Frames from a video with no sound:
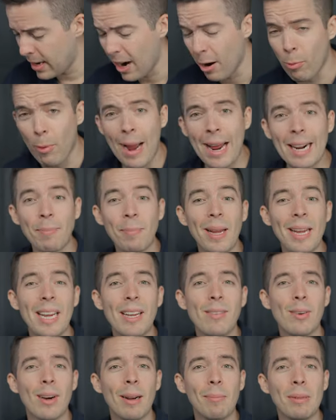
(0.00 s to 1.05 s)
erratic
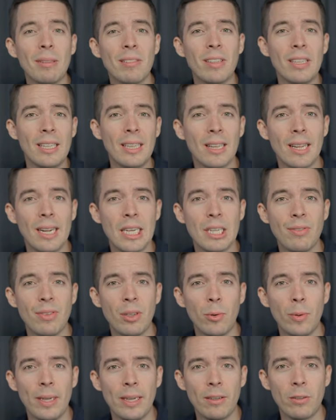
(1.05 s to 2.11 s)
behavior I've been seeing the last
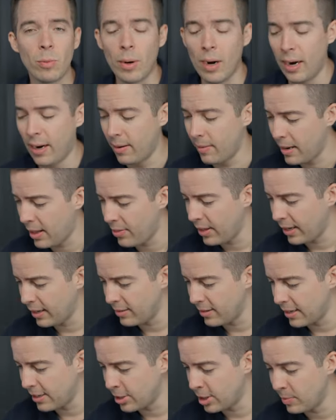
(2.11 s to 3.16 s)
few weeks where I think
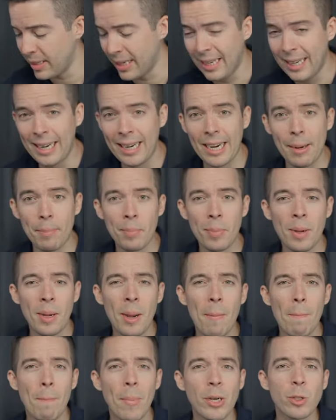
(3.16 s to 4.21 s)
it's actually been heating up
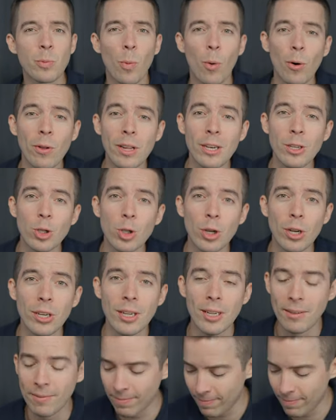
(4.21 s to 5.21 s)
much more than it should.